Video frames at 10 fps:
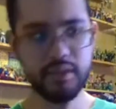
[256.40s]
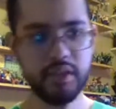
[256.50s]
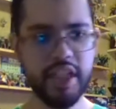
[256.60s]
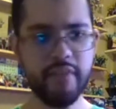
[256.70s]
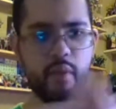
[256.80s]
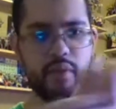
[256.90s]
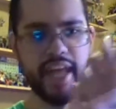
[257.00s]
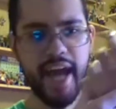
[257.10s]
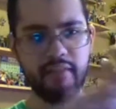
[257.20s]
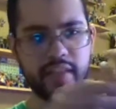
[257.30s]
Even when
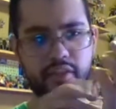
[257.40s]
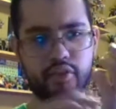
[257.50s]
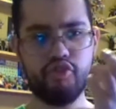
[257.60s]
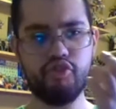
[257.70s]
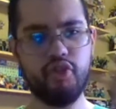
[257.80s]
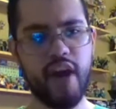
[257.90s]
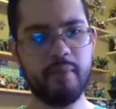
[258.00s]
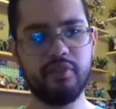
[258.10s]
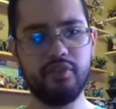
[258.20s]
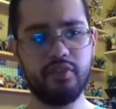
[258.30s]
they have like the
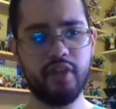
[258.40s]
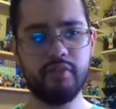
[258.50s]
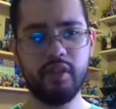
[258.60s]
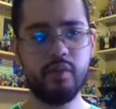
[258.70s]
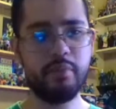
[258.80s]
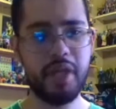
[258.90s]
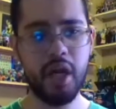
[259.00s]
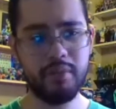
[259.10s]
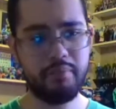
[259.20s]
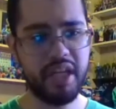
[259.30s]
straps and stuff, they will be
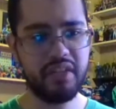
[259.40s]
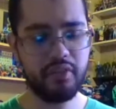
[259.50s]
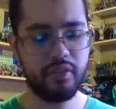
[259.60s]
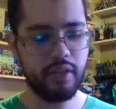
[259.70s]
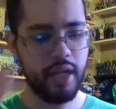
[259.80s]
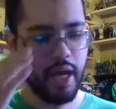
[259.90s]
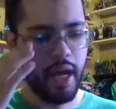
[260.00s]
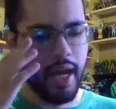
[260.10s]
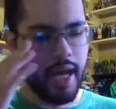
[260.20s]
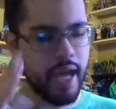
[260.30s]
unpainted.
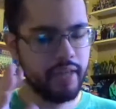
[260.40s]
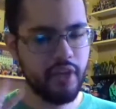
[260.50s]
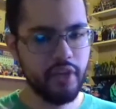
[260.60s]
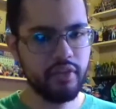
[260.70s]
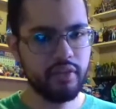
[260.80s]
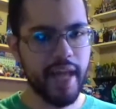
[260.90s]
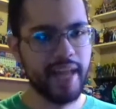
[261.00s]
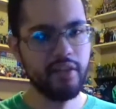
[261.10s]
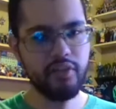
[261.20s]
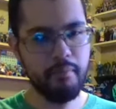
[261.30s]
That
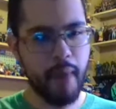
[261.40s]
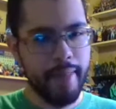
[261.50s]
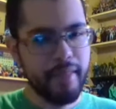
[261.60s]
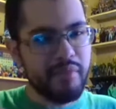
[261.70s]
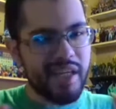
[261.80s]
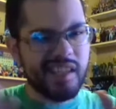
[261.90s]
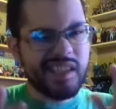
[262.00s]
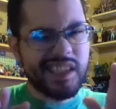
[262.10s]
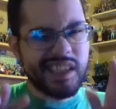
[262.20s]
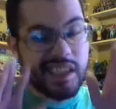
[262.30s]
doesn't bother me
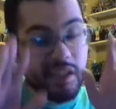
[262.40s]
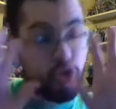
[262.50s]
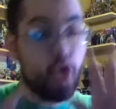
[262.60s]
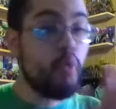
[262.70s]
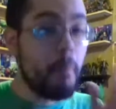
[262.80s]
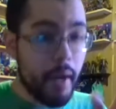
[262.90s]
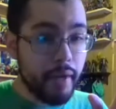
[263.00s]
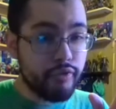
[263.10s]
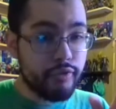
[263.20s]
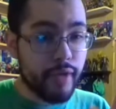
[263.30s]
too
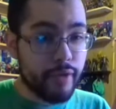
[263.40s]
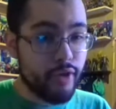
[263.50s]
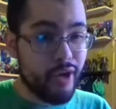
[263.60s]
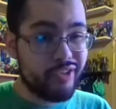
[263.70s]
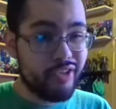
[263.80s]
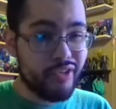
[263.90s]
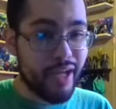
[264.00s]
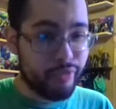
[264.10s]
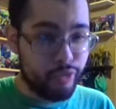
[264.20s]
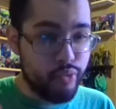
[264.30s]
much as long as it's
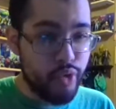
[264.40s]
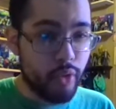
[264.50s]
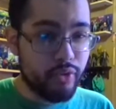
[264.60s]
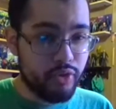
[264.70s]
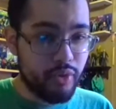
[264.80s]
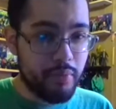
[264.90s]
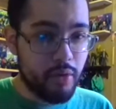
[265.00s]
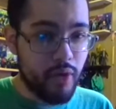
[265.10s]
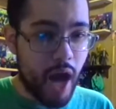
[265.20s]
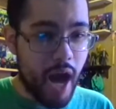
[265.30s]
not too
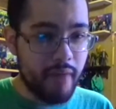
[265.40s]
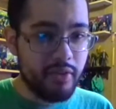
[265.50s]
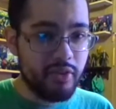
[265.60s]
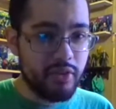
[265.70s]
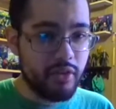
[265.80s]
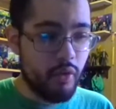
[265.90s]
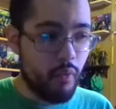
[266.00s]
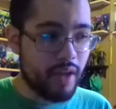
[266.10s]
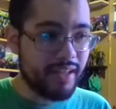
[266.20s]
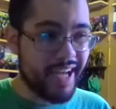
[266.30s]
noticeable. Obviously, the
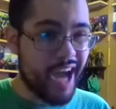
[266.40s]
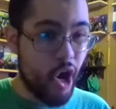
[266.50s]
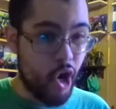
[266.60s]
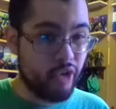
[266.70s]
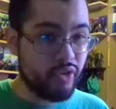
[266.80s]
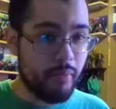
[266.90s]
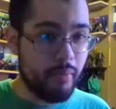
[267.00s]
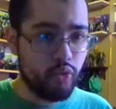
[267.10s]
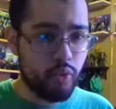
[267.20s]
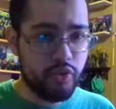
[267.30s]
one that got hurt the
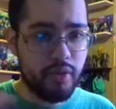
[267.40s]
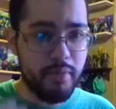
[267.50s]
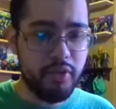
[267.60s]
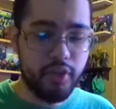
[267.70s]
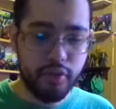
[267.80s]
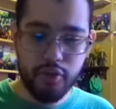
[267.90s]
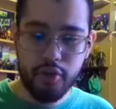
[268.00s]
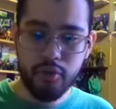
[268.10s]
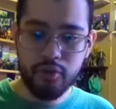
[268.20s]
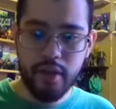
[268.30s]
most was the Mystic
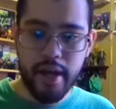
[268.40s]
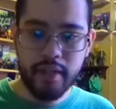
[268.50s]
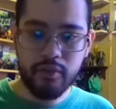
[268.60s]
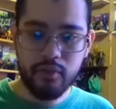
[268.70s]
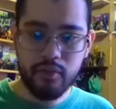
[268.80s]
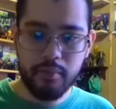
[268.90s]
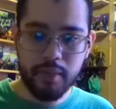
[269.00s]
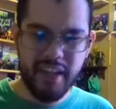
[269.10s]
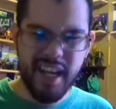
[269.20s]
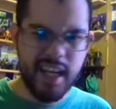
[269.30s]
Turtles lines,
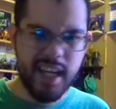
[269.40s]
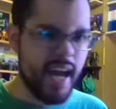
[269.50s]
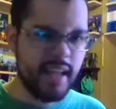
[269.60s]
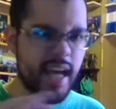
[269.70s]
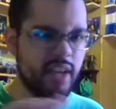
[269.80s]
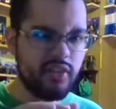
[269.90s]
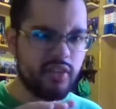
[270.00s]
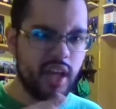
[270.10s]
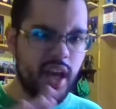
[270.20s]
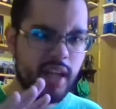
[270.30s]
but then again,
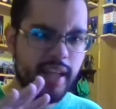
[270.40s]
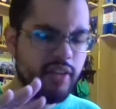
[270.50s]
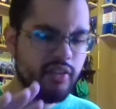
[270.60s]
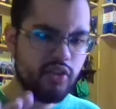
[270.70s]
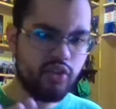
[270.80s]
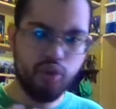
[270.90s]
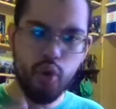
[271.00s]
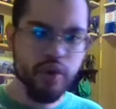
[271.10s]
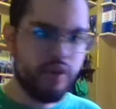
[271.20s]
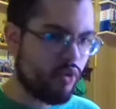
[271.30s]
that's a
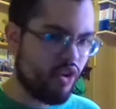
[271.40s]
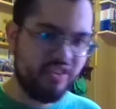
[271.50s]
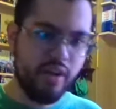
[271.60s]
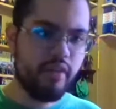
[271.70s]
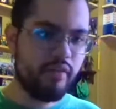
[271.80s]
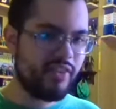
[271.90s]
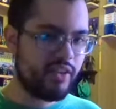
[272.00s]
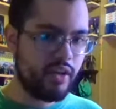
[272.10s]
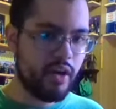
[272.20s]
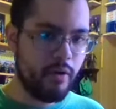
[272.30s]
story for another
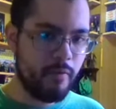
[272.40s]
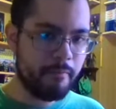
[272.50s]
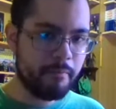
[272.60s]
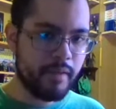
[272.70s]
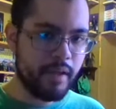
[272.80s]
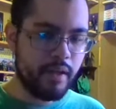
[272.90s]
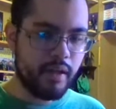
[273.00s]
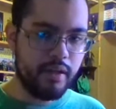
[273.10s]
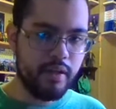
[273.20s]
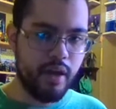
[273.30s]
video.
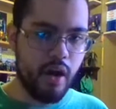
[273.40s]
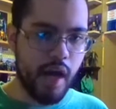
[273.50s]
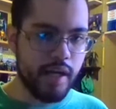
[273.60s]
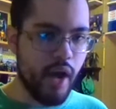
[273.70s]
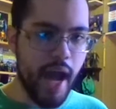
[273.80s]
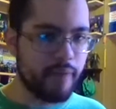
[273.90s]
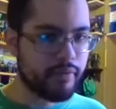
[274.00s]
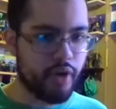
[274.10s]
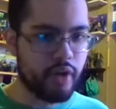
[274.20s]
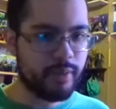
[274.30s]
I know I
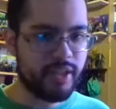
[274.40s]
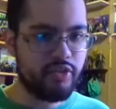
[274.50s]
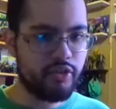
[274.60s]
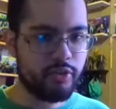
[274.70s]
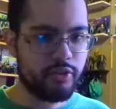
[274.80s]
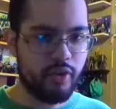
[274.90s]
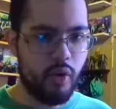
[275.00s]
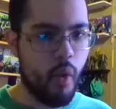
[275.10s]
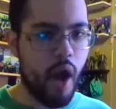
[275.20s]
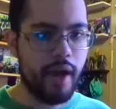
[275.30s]
haven't talked about Ninja Turtles in a
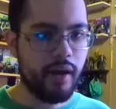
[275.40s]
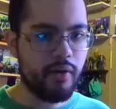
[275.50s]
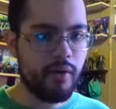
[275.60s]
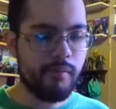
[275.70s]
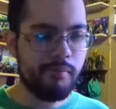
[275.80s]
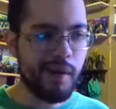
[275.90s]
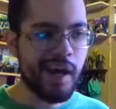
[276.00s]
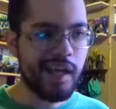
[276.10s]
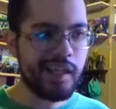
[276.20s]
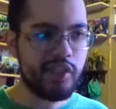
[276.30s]
while,
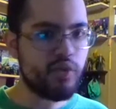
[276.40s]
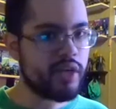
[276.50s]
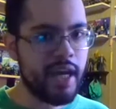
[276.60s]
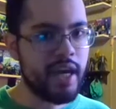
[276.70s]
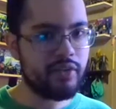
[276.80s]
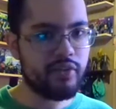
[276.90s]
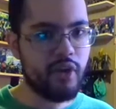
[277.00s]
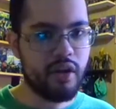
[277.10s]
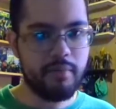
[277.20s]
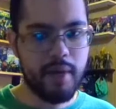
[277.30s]
but you can't
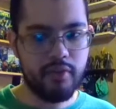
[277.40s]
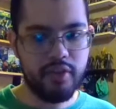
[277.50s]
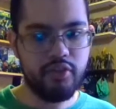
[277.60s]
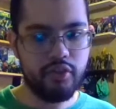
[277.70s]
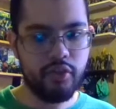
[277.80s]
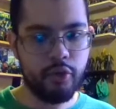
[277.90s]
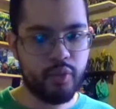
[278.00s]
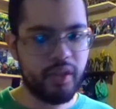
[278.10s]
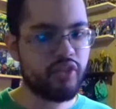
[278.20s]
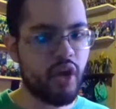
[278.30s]
talk about Ninja
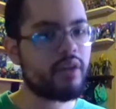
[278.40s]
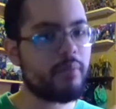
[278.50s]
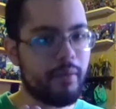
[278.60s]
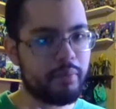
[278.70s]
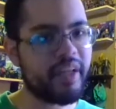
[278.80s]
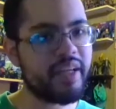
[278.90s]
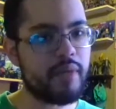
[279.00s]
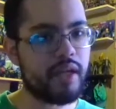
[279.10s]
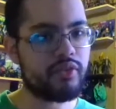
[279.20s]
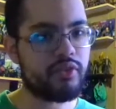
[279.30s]
Turtles without talking about
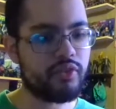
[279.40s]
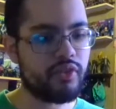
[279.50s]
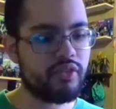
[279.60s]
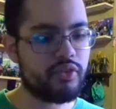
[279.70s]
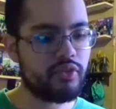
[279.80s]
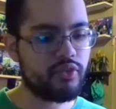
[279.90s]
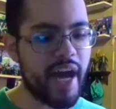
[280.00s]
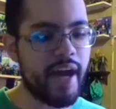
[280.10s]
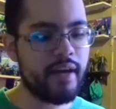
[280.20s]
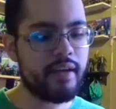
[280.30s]
Playmates, since
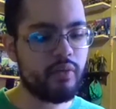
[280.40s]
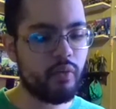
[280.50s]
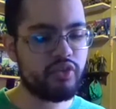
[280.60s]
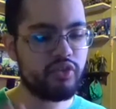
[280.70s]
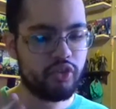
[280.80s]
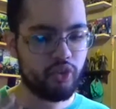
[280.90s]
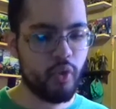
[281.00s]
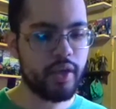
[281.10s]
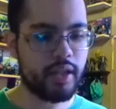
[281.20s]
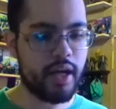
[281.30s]
that was the
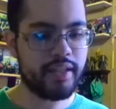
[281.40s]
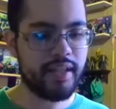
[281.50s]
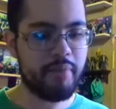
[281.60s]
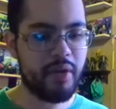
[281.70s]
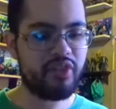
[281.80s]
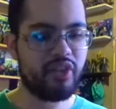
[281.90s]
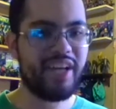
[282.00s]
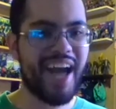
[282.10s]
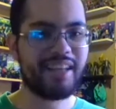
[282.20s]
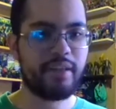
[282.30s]
toy line that basically
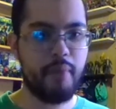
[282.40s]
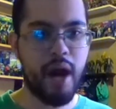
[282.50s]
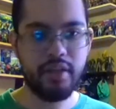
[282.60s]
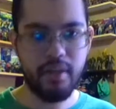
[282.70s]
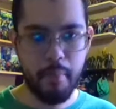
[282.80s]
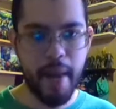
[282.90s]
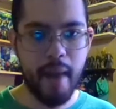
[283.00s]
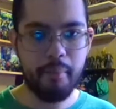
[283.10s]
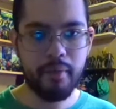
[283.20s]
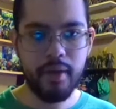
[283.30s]
got them on the map.